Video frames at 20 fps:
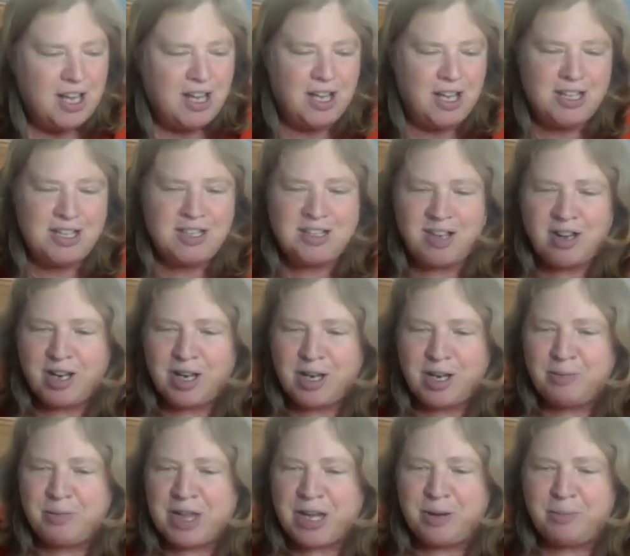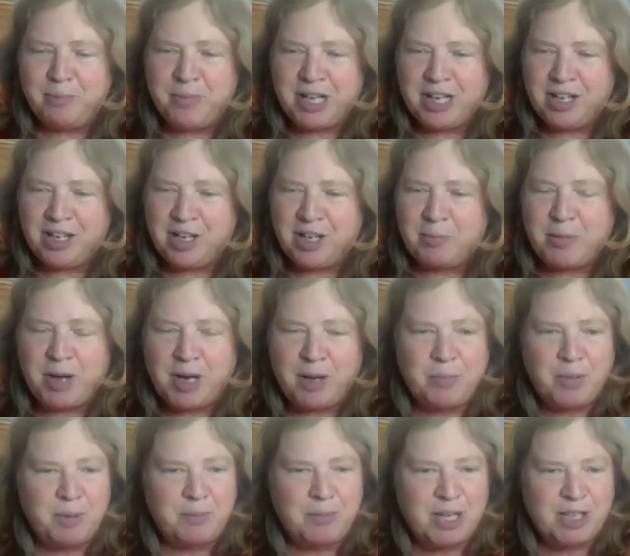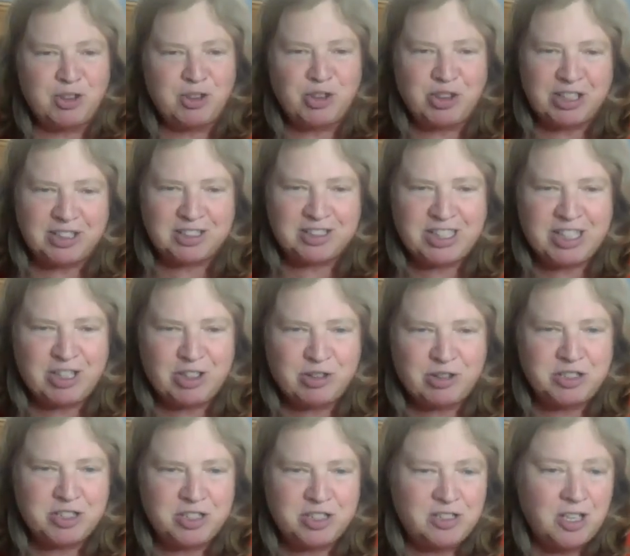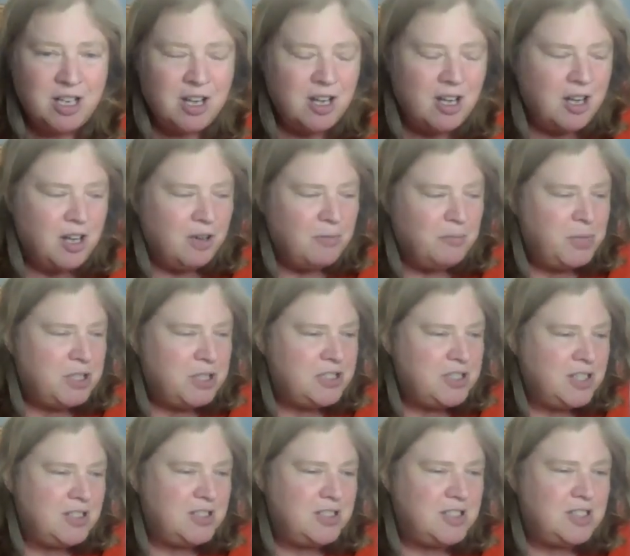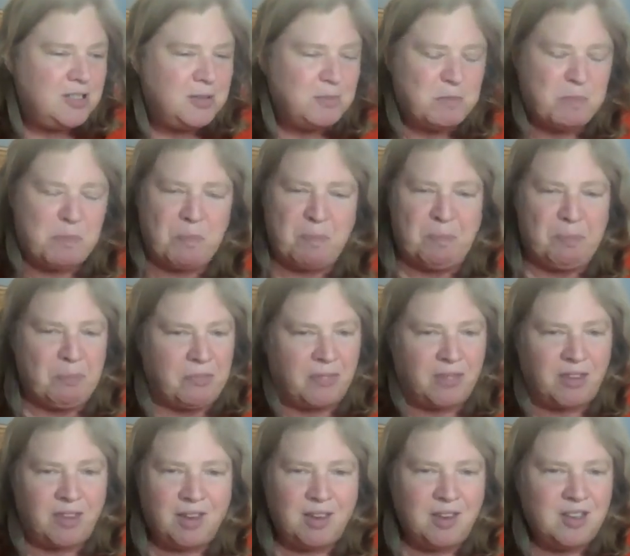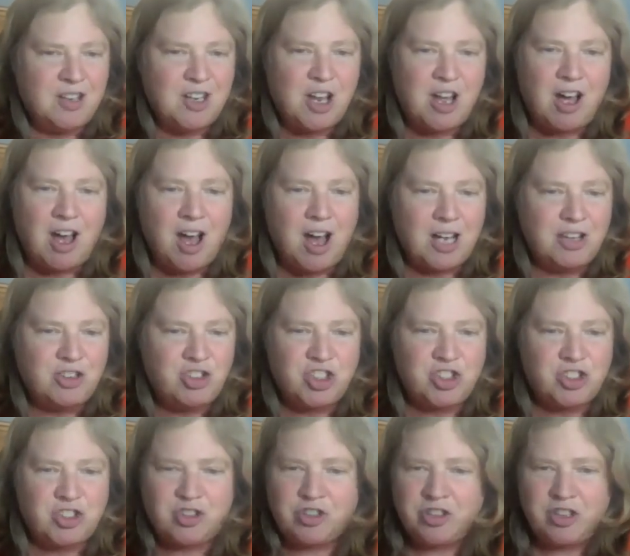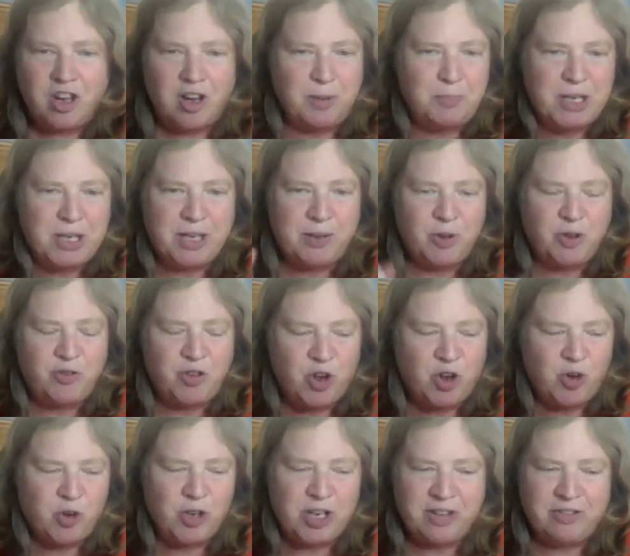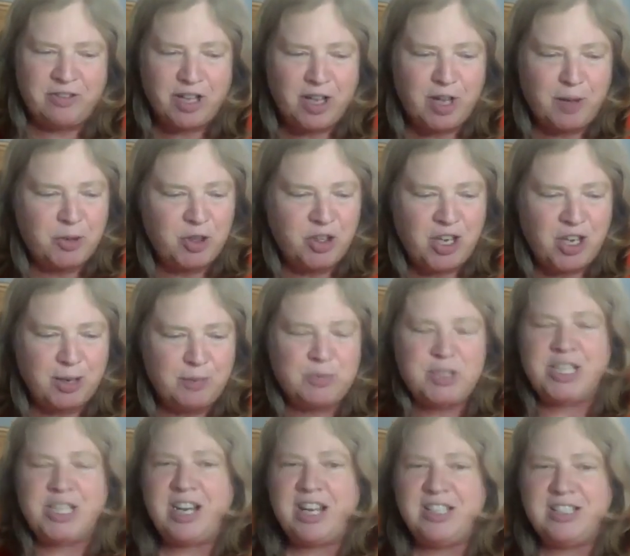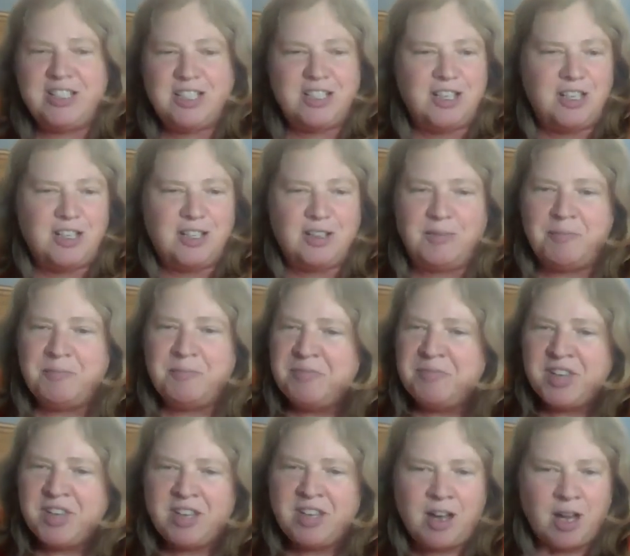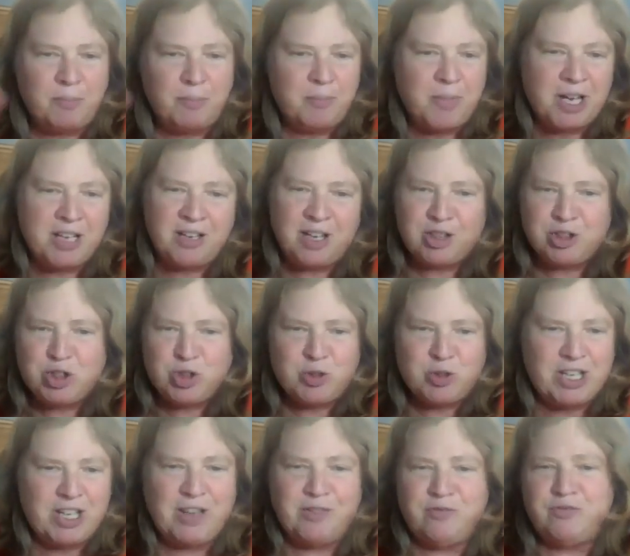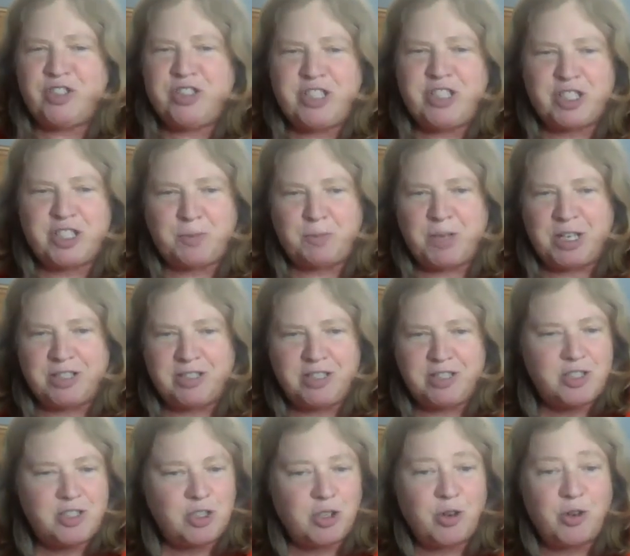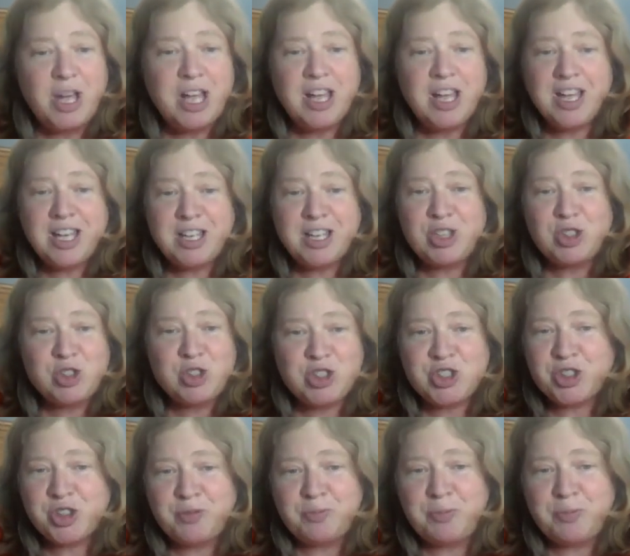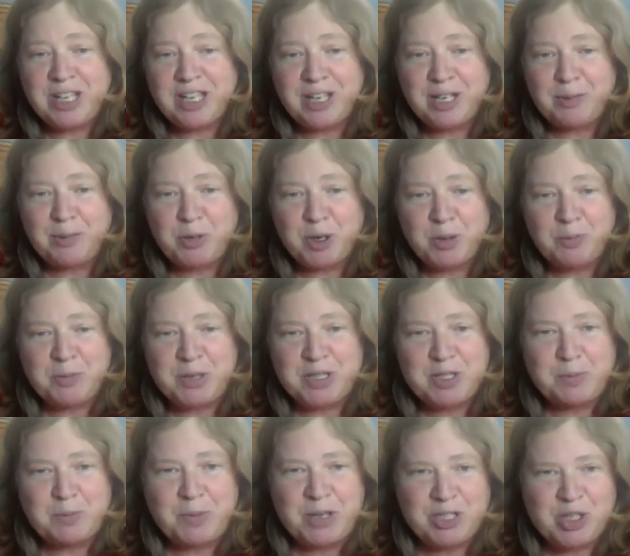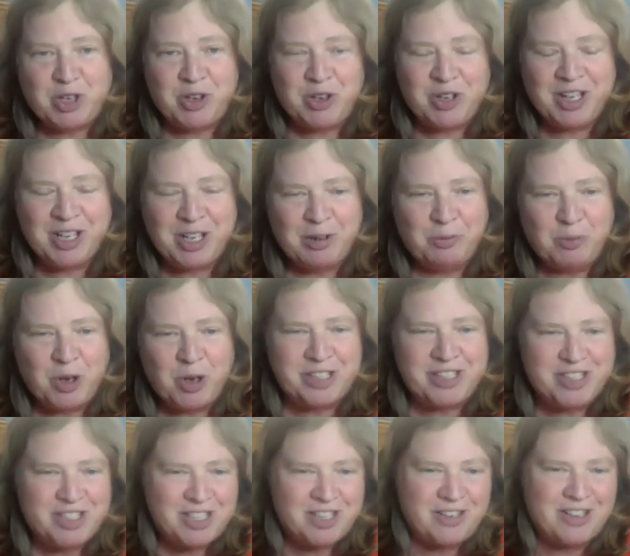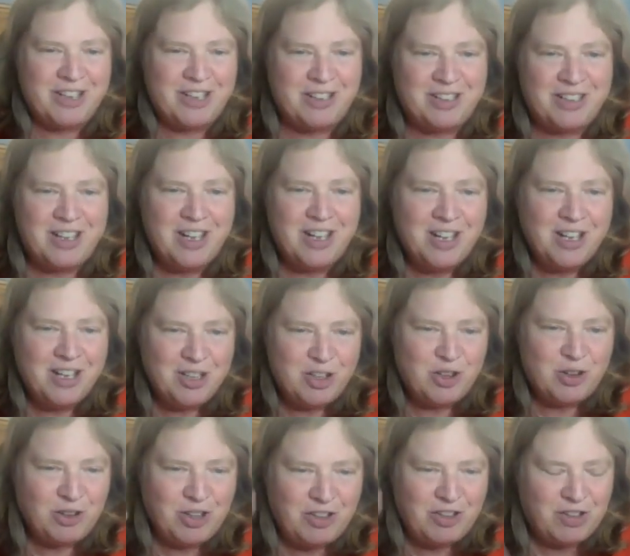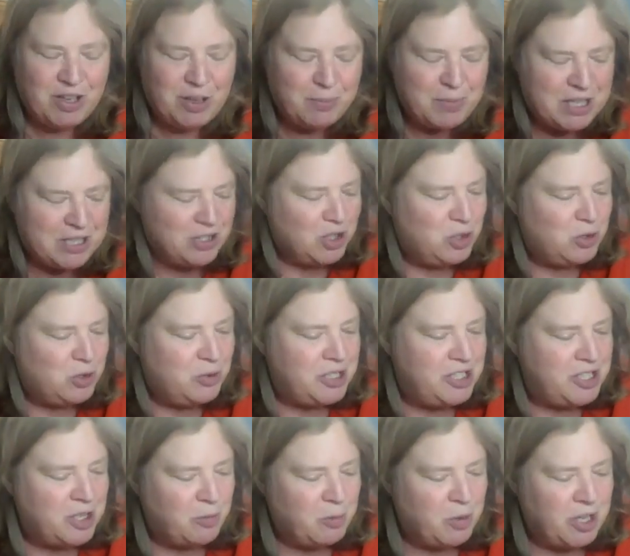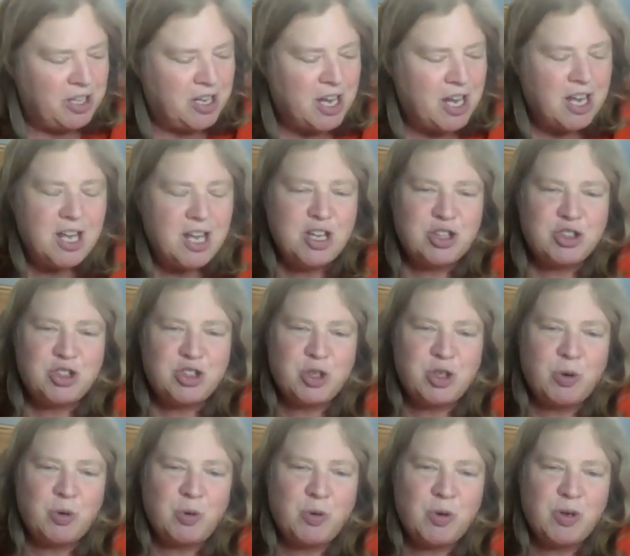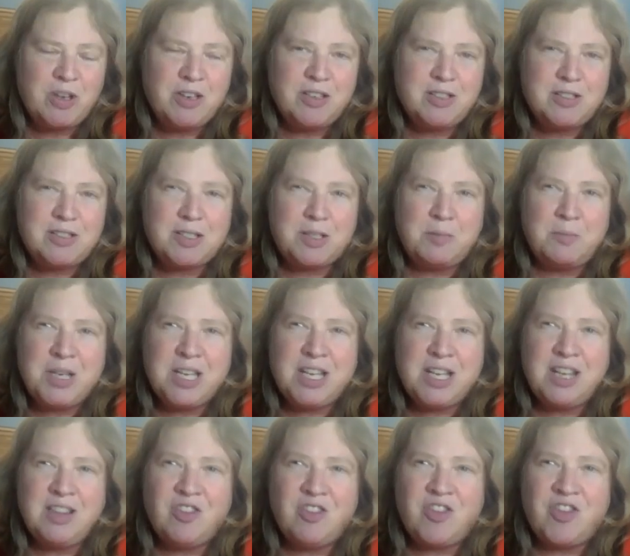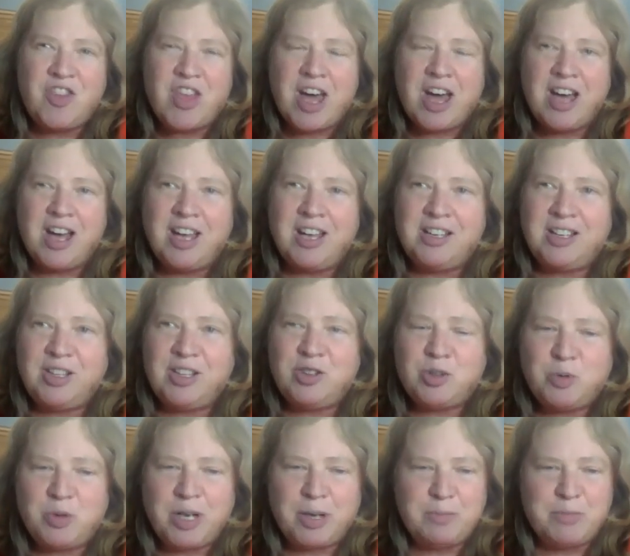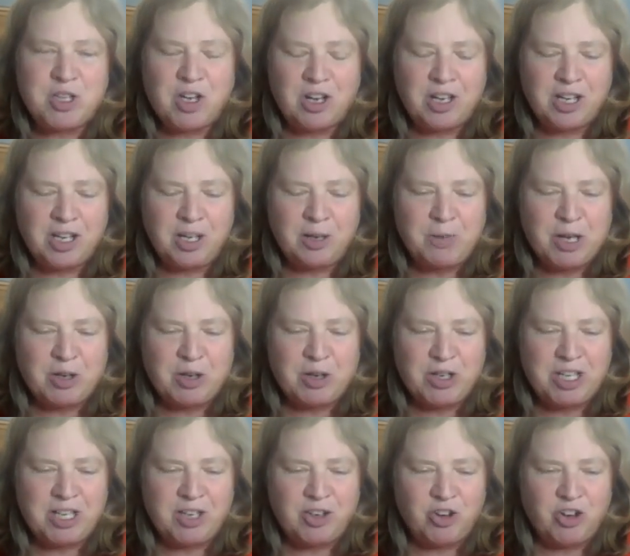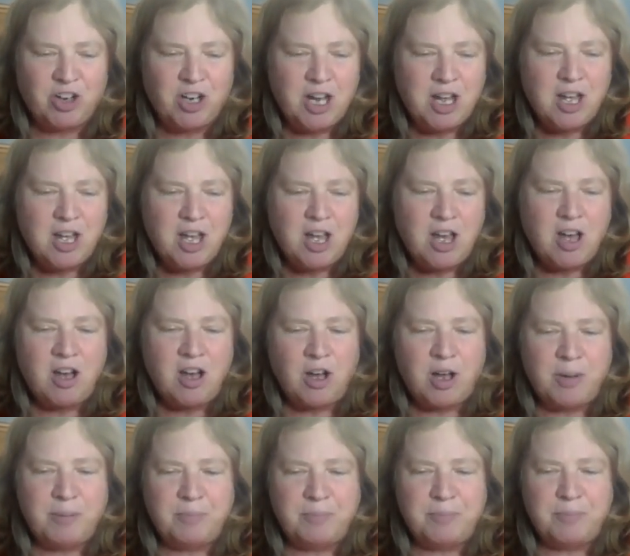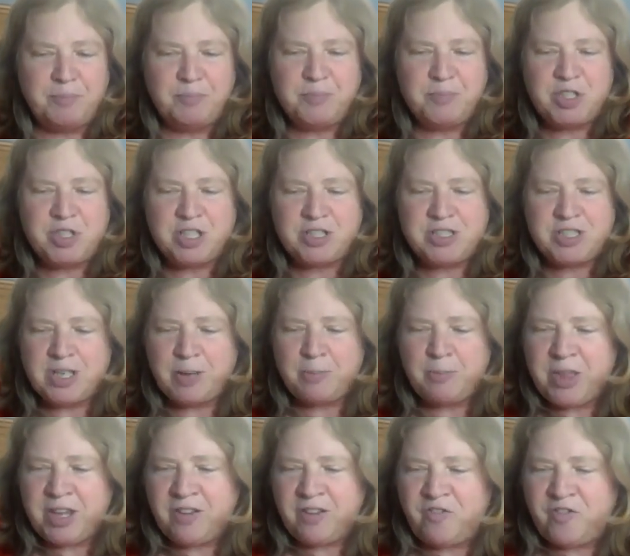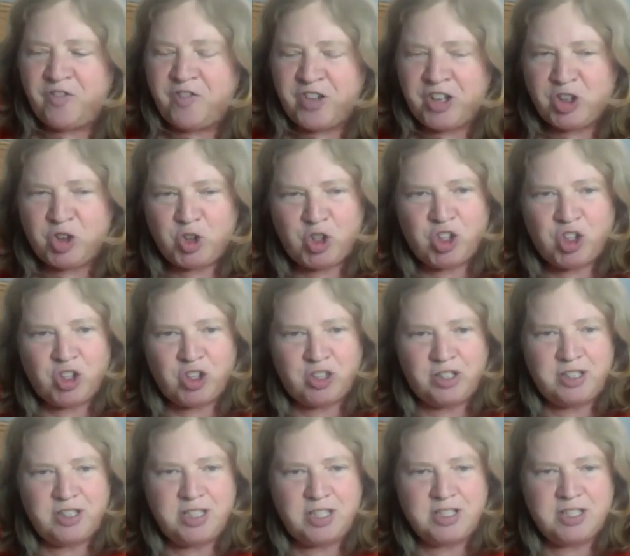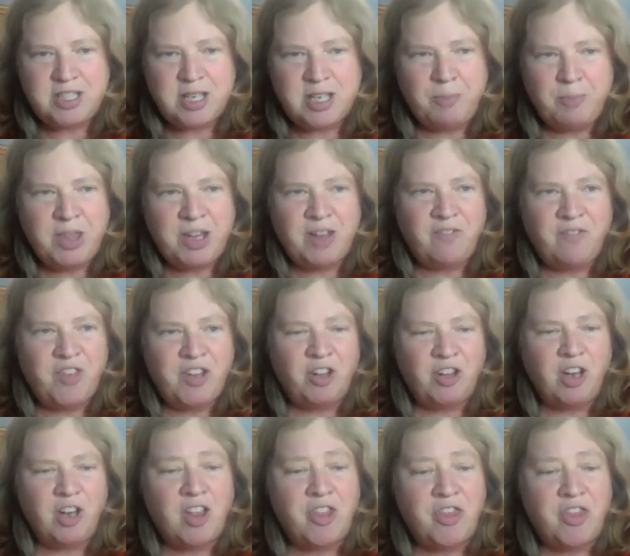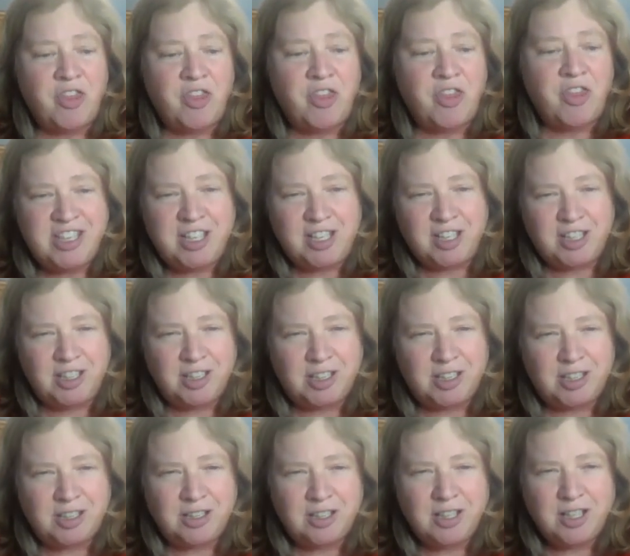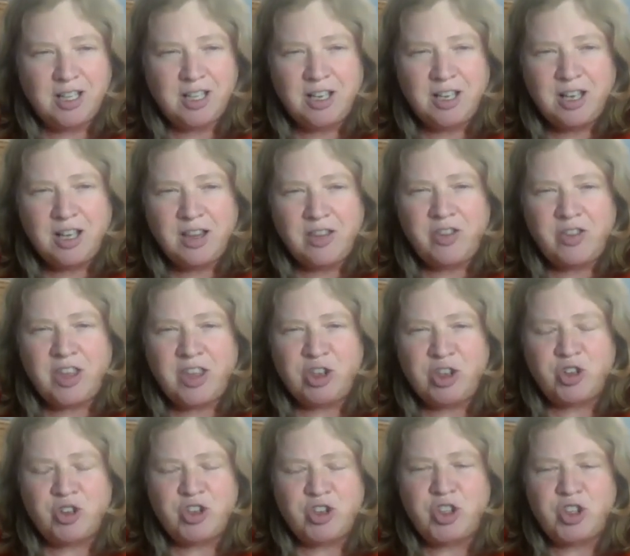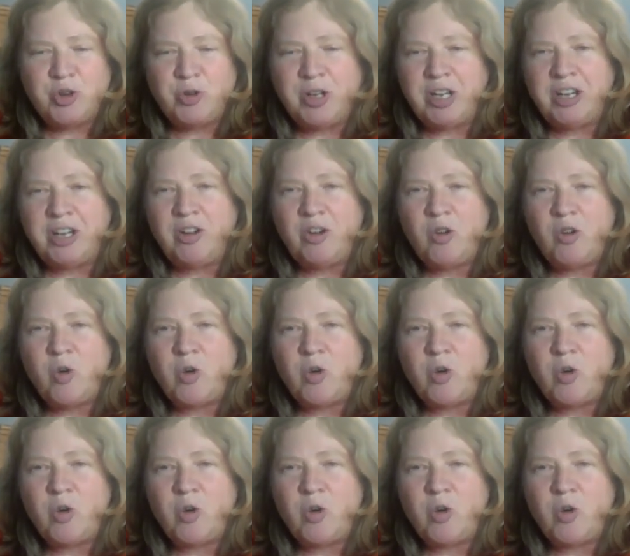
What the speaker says: Anytime that might come up in my direct sales business, I just could not pick up the phone. And the couple times that I did it, I might not do it again for 6 months. So it didn't serve me any purpose by doing it once and then, leaving a message with someone. So to me, that is what I'm talking about here. Does something feel good? Does something feel authentic that you're doing?